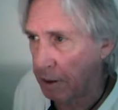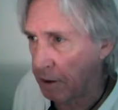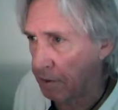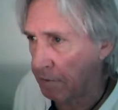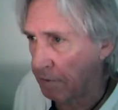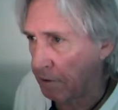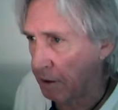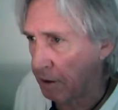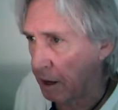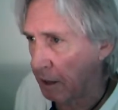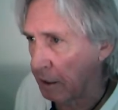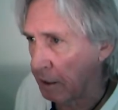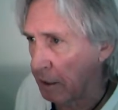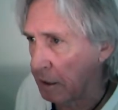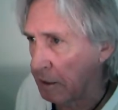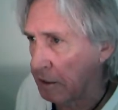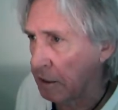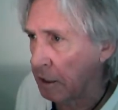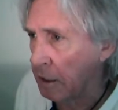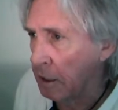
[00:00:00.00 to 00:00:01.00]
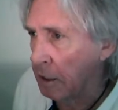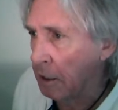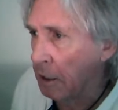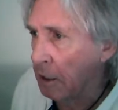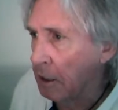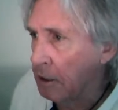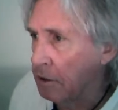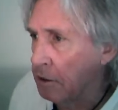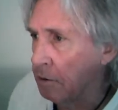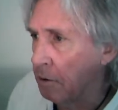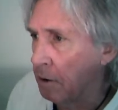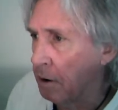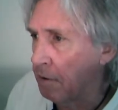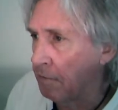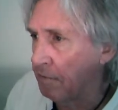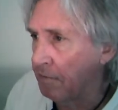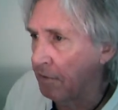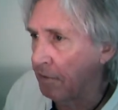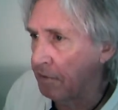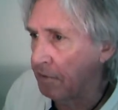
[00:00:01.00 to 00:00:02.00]
whatever that is,
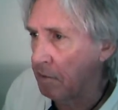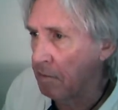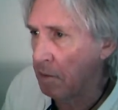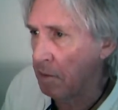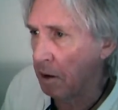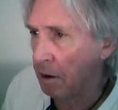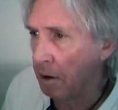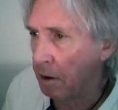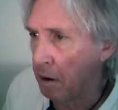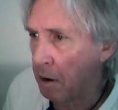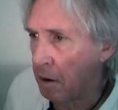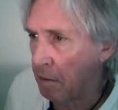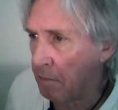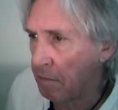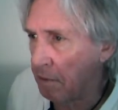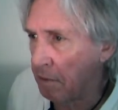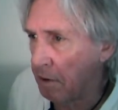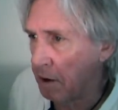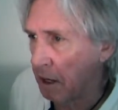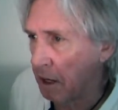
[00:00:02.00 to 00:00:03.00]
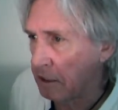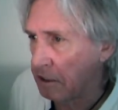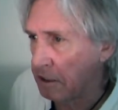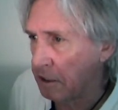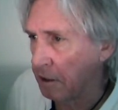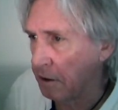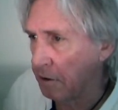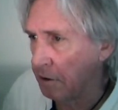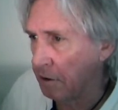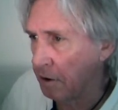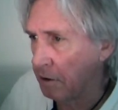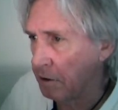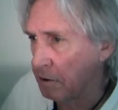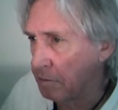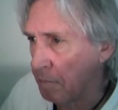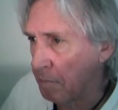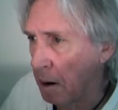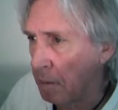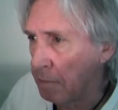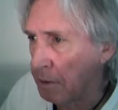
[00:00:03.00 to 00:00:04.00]
250 million over the next 10 years.
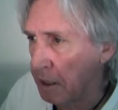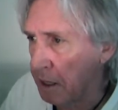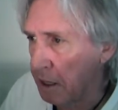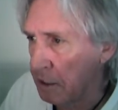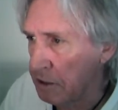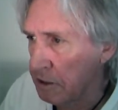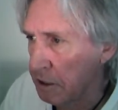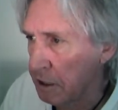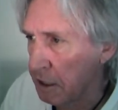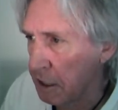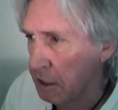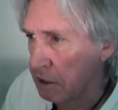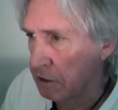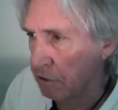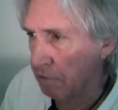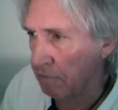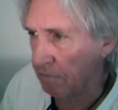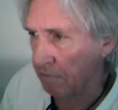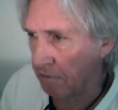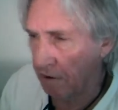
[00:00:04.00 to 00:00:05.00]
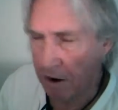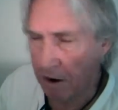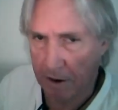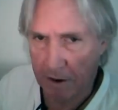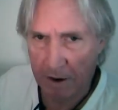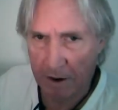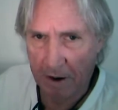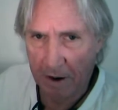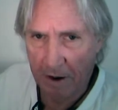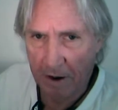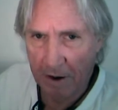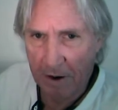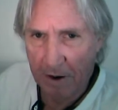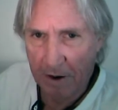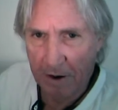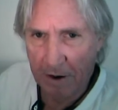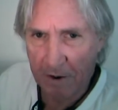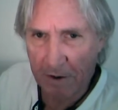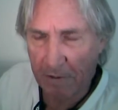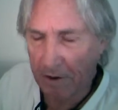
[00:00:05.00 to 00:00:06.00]
Public Education Fund.
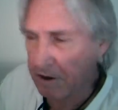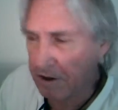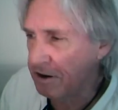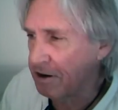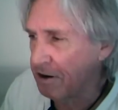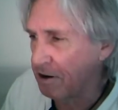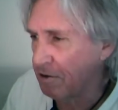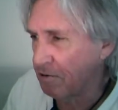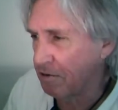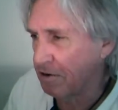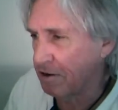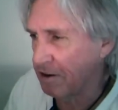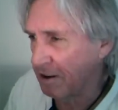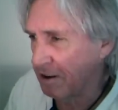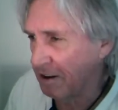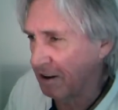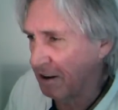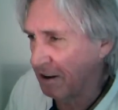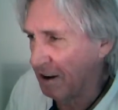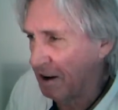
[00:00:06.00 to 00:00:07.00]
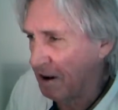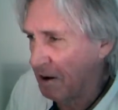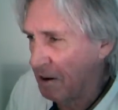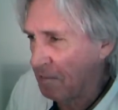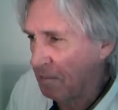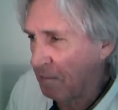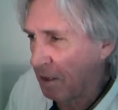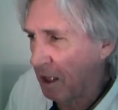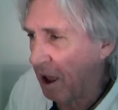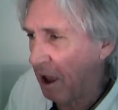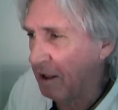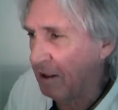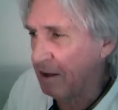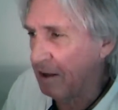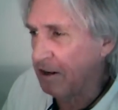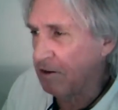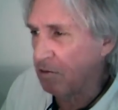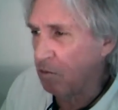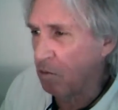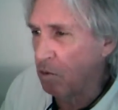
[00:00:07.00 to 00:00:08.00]
This is interesting. At
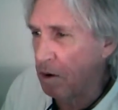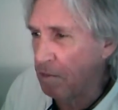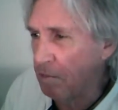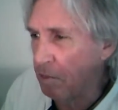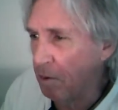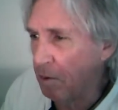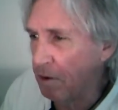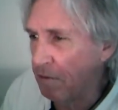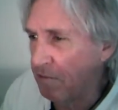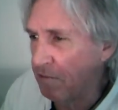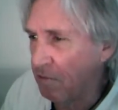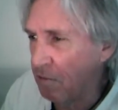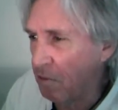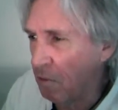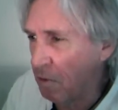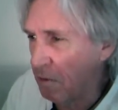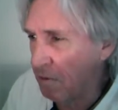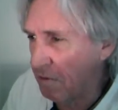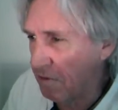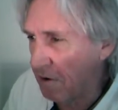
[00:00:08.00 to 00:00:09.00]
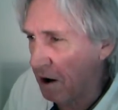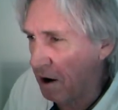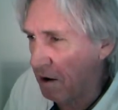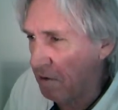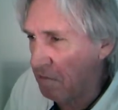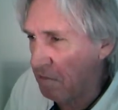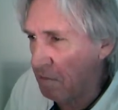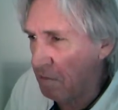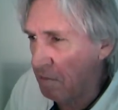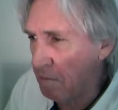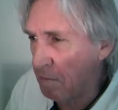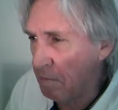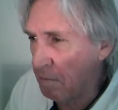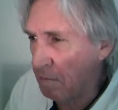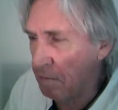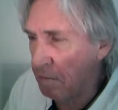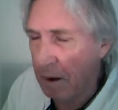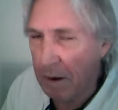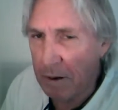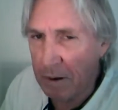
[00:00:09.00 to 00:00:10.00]
least 1.45
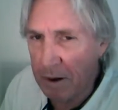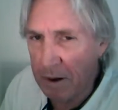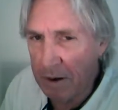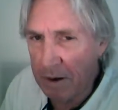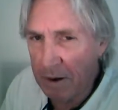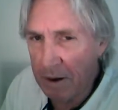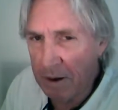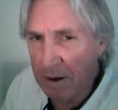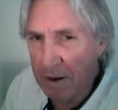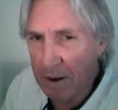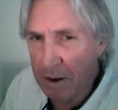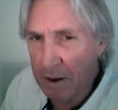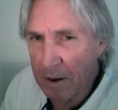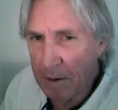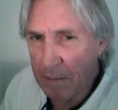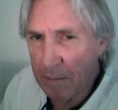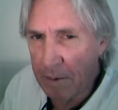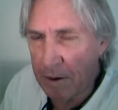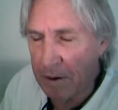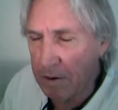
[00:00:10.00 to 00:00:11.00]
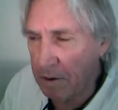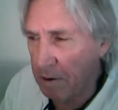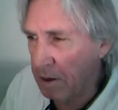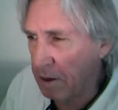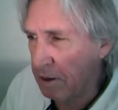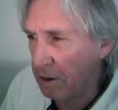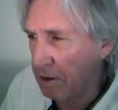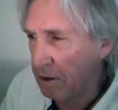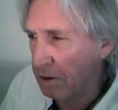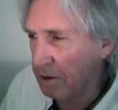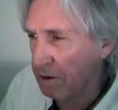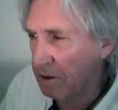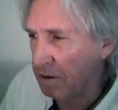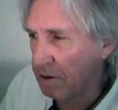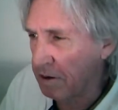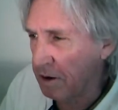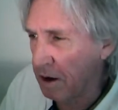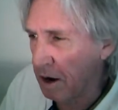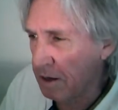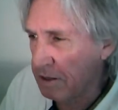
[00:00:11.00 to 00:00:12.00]
billion between
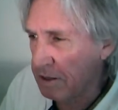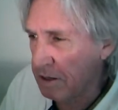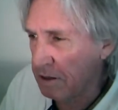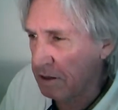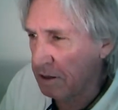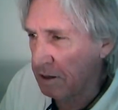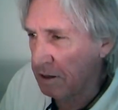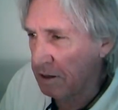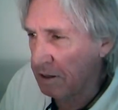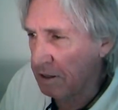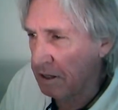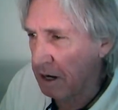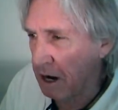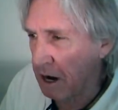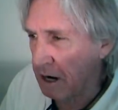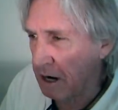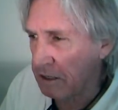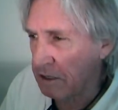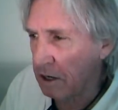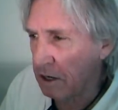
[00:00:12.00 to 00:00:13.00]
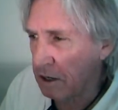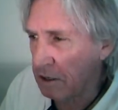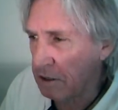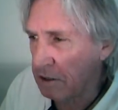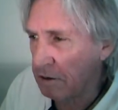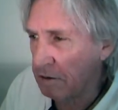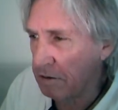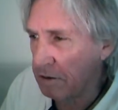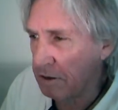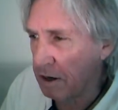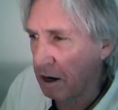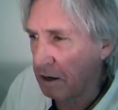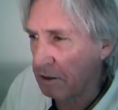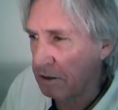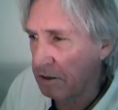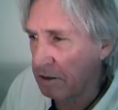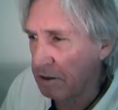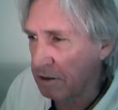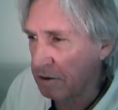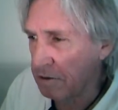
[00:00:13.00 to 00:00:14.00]

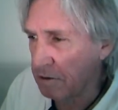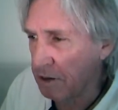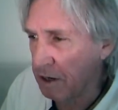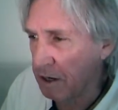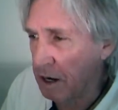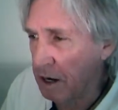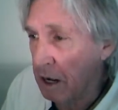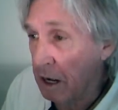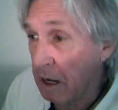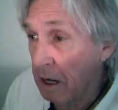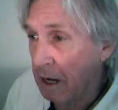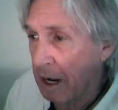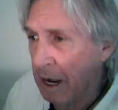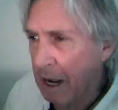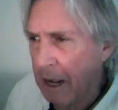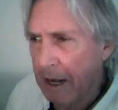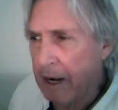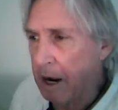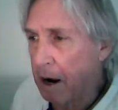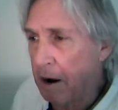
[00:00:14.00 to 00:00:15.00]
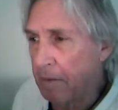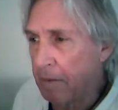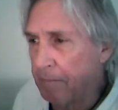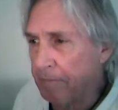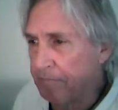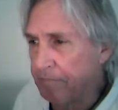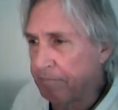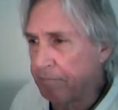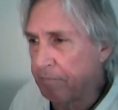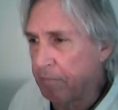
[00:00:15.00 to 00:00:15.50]
2000-2003. Now,